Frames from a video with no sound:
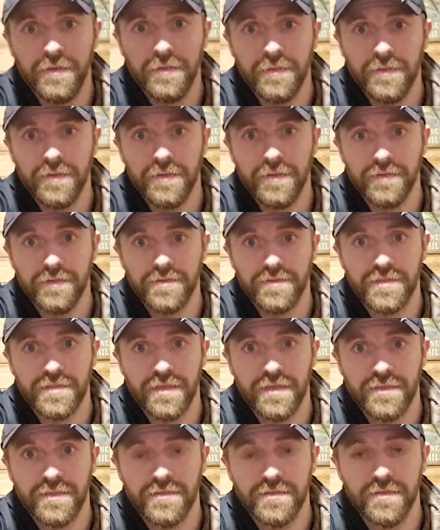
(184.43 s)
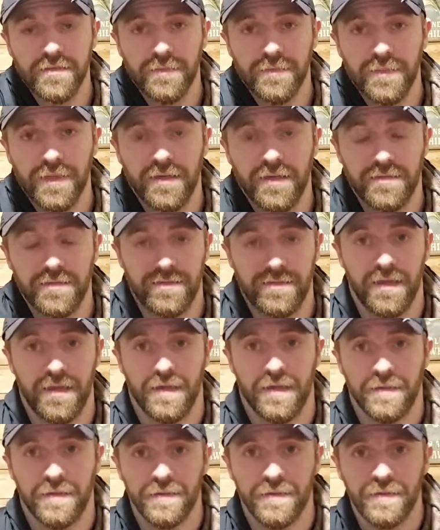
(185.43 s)
Where there was giant snow piles.
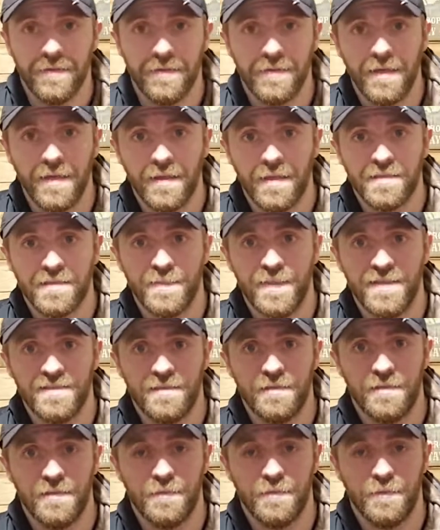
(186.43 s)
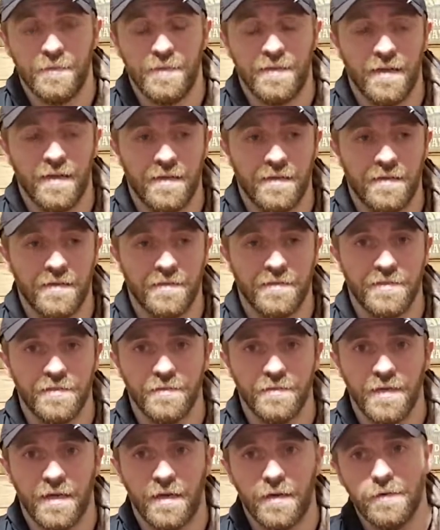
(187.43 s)
Yeah, that's basically what we got here
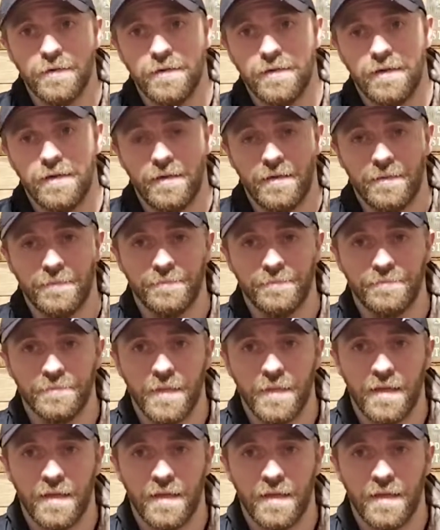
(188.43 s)
too now.